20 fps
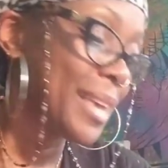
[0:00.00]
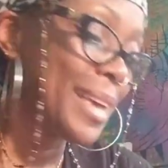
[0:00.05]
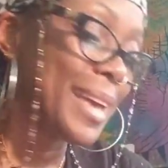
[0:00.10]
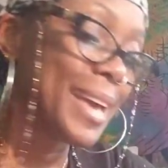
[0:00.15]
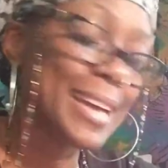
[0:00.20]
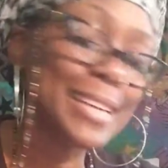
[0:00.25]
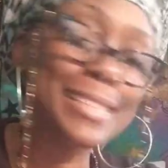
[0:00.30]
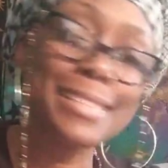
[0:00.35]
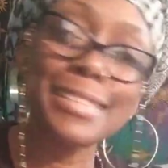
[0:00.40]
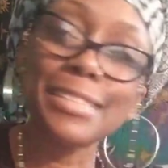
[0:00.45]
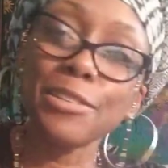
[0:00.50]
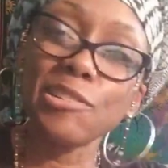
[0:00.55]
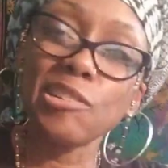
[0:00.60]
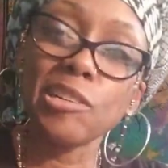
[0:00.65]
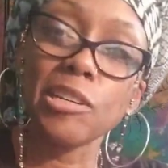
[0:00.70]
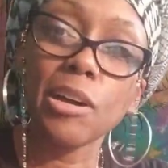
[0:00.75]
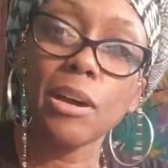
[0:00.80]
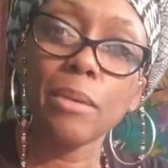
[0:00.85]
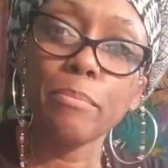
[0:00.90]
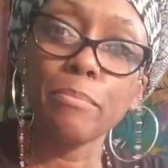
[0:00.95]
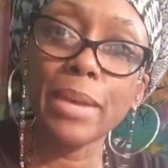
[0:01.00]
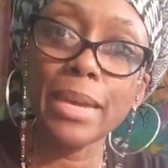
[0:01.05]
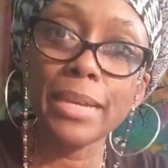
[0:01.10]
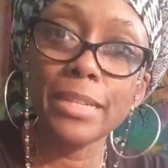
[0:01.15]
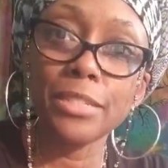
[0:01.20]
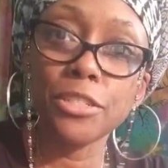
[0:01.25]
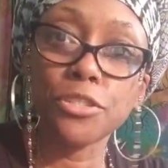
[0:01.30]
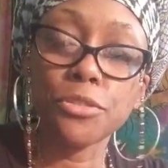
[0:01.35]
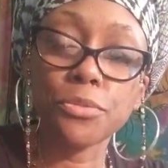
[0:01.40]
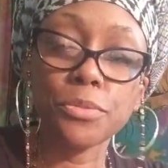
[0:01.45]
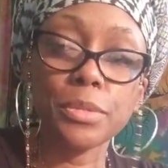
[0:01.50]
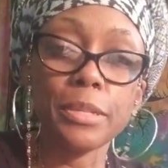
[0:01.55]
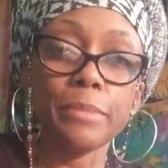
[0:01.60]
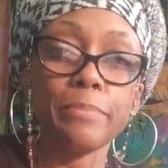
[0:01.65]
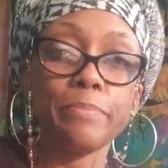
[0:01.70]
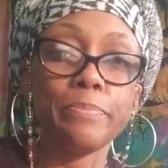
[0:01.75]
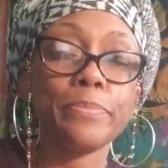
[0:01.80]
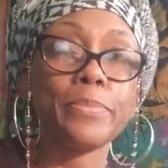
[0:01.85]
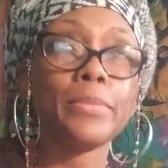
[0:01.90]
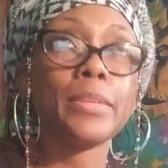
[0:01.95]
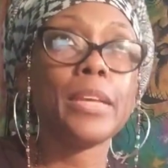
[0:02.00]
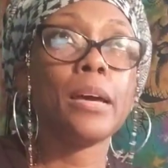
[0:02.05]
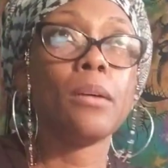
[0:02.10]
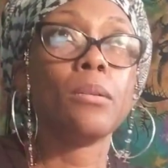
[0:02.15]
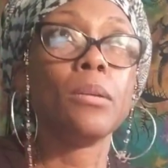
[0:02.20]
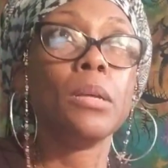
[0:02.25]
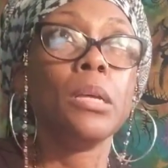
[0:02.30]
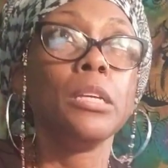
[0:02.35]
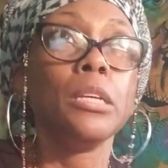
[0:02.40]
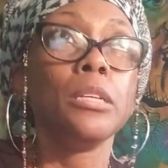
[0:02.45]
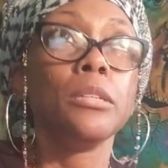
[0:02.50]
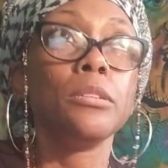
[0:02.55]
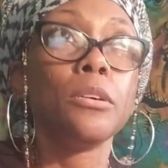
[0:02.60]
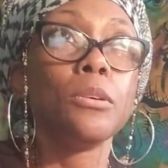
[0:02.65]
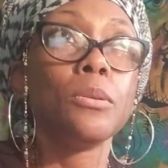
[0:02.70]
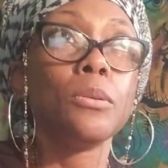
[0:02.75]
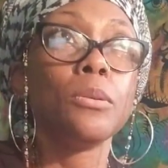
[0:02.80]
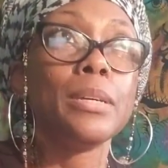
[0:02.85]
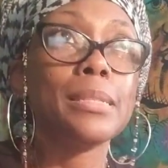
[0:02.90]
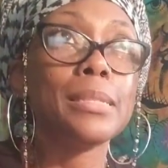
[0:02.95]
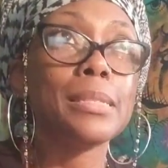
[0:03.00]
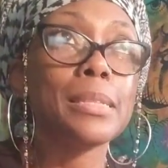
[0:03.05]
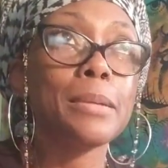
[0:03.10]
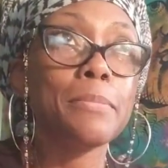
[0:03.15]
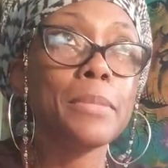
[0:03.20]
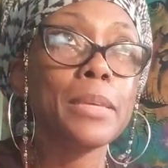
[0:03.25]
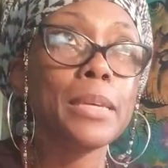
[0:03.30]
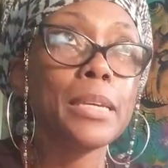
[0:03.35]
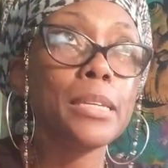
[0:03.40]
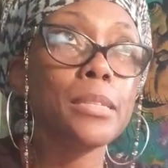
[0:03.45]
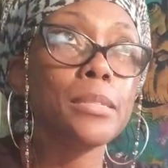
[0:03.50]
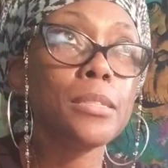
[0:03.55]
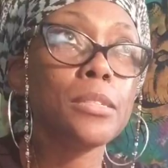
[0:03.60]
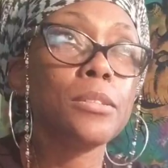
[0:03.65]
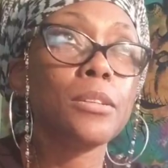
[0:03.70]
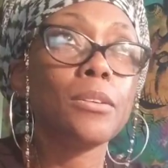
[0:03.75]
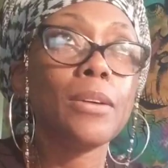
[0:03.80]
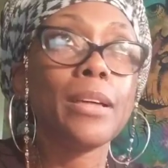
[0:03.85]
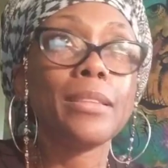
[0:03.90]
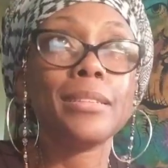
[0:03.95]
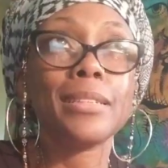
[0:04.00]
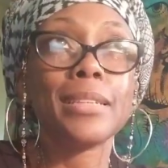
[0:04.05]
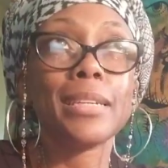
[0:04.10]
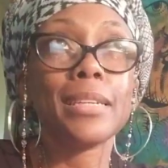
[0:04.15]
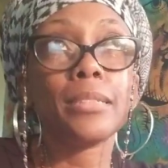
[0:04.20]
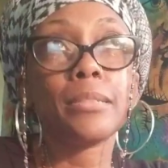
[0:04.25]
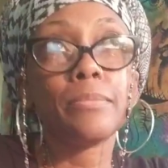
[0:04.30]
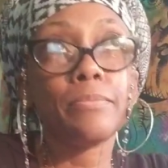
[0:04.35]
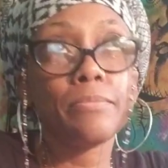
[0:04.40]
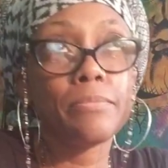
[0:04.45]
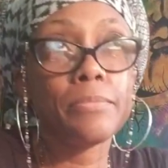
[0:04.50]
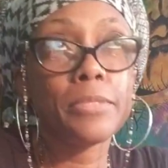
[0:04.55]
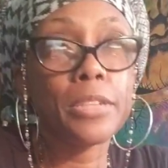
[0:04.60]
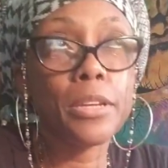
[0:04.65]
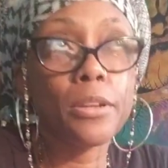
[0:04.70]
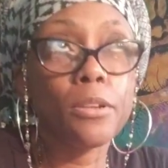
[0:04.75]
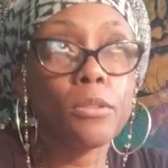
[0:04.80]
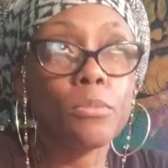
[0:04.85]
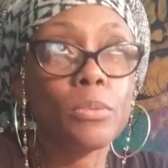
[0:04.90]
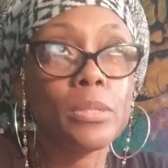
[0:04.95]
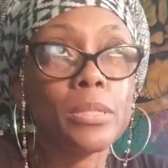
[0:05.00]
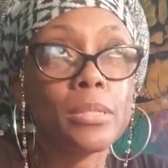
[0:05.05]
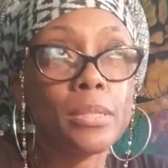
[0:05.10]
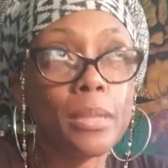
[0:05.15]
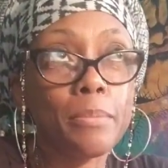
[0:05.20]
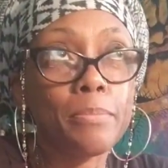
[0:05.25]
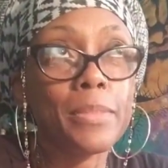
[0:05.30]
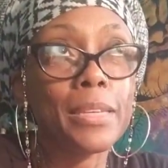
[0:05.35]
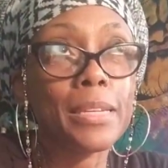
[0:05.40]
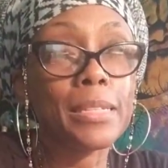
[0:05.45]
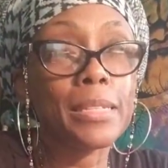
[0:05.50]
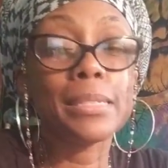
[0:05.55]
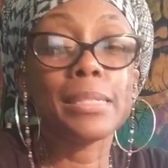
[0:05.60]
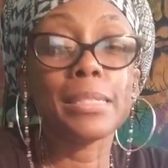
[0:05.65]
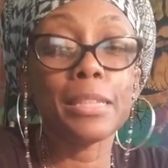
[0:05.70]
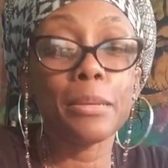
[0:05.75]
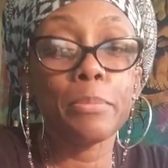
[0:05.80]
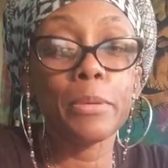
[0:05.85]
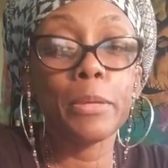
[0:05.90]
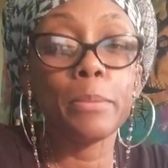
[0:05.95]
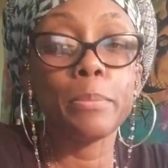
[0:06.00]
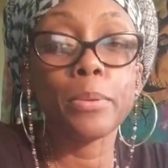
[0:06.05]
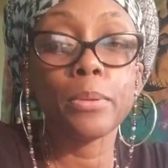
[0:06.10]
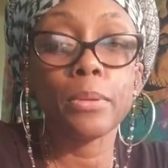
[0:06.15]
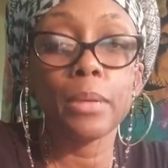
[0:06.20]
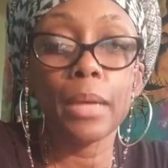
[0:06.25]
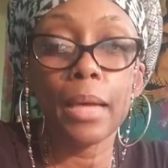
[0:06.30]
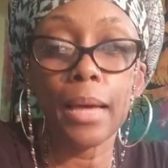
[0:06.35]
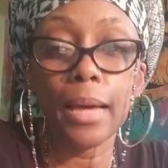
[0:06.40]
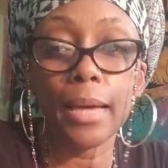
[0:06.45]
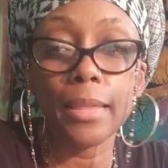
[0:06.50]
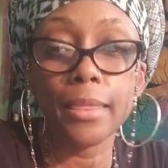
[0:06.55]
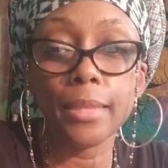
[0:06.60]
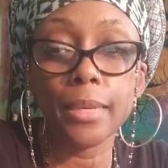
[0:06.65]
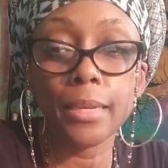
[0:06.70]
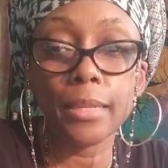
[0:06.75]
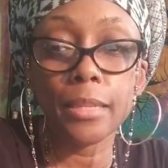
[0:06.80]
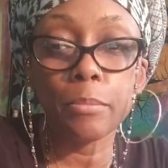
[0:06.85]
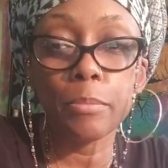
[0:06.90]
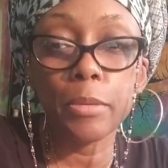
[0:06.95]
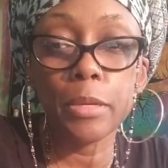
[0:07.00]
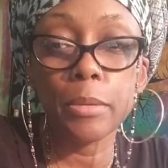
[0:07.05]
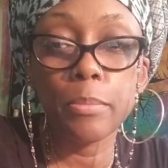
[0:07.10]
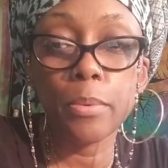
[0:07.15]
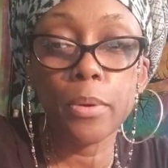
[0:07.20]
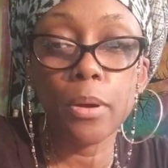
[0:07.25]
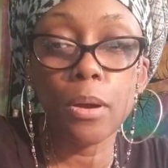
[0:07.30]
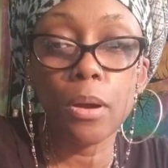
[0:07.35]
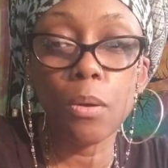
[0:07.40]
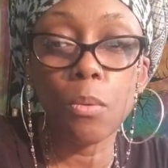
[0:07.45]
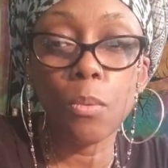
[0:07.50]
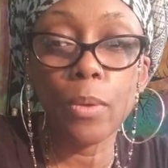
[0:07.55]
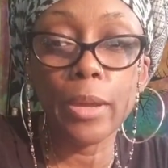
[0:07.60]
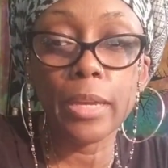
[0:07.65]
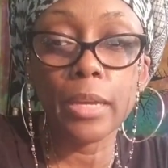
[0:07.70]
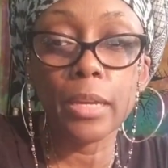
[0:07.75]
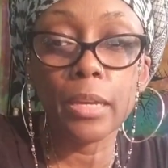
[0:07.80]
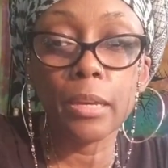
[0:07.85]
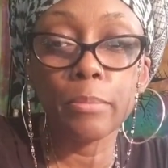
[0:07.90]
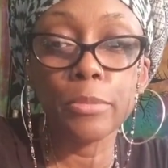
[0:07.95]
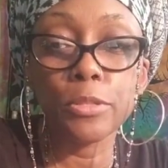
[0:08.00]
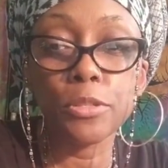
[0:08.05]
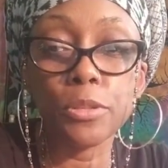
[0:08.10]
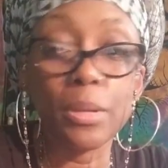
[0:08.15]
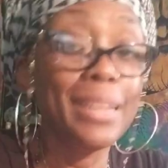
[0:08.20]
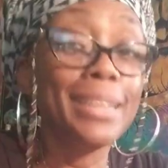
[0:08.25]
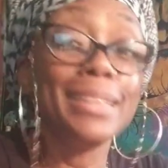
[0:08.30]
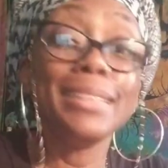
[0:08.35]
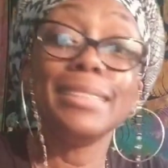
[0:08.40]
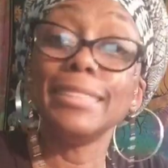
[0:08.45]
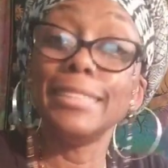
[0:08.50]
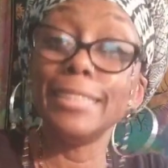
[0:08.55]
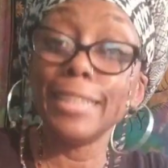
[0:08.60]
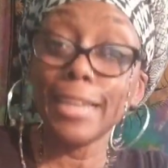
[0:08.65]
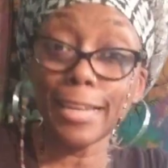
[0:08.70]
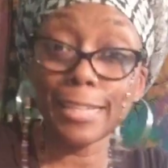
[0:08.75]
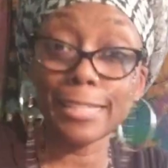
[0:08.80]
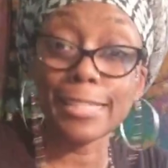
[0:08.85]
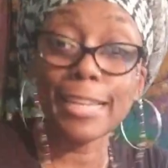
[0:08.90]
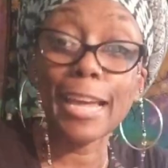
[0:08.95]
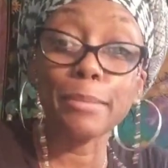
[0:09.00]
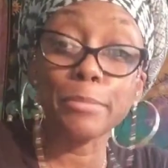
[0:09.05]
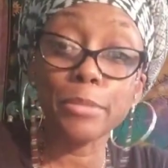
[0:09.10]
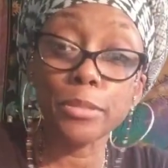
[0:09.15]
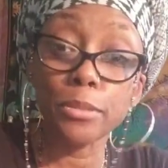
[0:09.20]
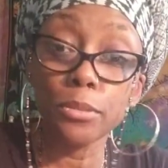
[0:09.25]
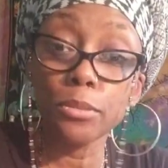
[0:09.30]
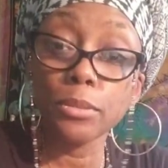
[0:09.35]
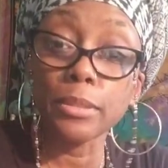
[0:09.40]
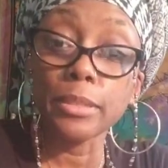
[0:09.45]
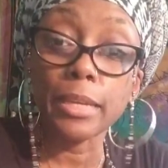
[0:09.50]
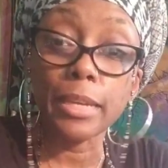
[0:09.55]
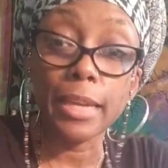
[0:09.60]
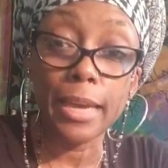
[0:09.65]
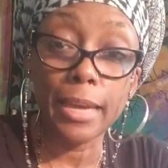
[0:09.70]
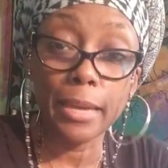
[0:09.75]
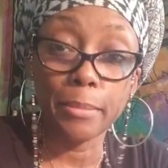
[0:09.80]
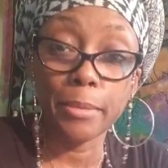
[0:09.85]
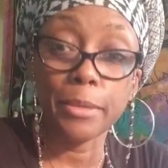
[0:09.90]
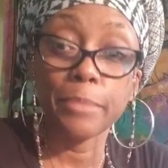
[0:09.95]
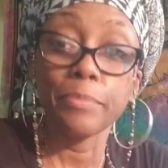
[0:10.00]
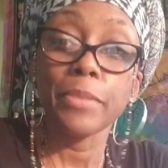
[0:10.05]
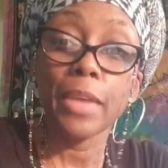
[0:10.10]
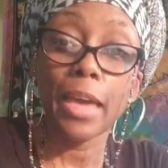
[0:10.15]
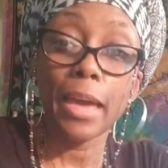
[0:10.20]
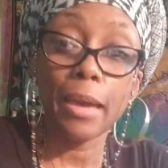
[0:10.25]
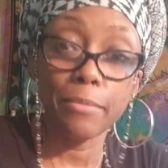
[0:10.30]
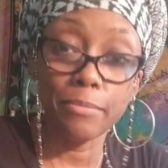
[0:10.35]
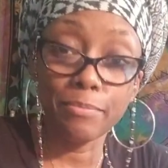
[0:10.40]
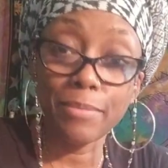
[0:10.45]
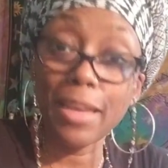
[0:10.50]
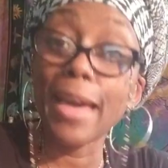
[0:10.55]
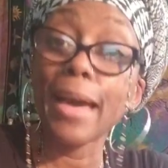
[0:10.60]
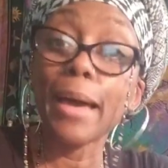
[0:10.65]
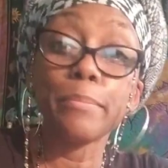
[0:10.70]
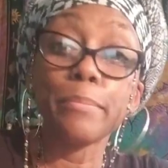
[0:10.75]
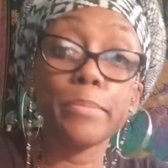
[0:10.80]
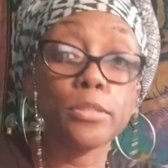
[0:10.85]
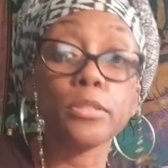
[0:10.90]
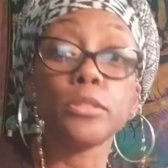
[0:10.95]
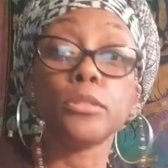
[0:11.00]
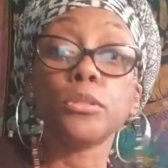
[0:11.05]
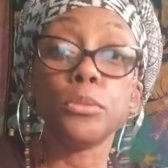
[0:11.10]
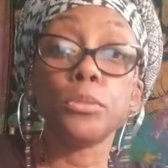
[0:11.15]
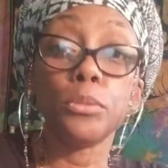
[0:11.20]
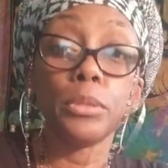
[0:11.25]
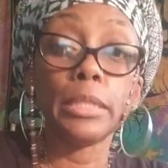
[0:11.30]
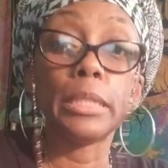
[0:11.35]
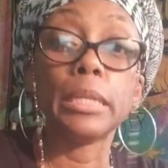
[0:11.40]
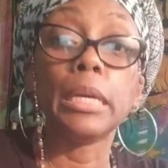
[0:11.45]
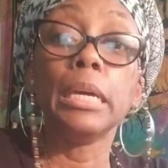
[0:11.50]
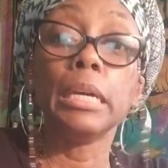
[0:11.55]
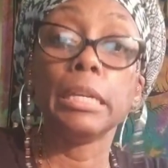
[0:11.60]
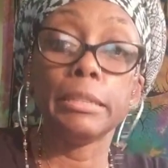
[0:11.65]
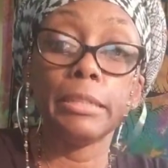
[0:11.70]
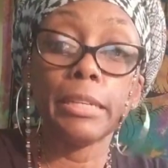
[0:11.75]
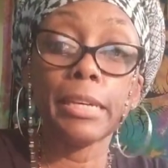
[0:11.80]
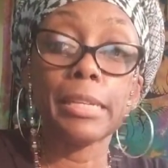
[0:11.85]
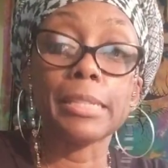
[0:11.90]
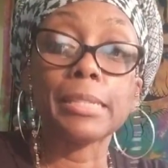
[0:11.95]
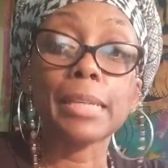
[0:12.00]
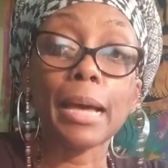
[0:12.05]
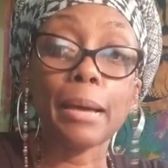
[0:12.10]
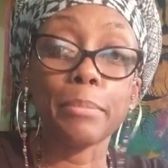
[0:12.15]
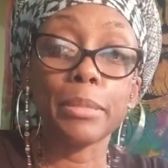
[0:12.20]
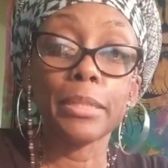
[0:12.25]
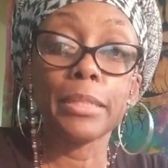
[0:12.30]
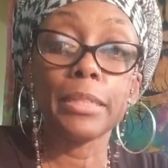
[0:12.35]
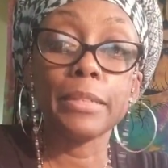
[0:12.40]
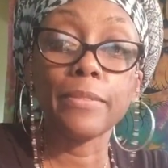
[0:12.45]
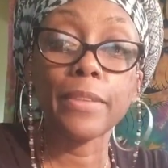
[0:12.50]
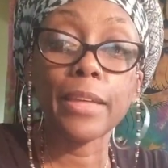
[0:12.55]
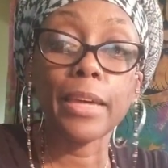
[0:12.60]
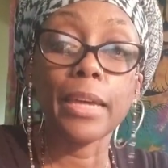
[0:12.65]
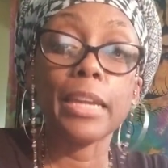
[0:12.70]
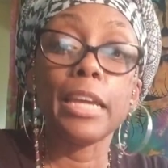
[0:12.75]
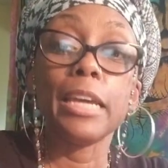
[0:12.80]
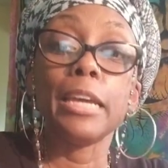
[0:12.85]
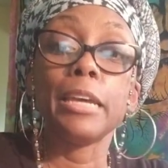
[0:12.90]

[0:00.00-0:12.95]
Has tarot gone mainstream? Now, you know, in some things, you know, I look at tarot with some things, and some people, I think that people are waking up and yes, absolutely, Amy, absolutely, yes, I believe that.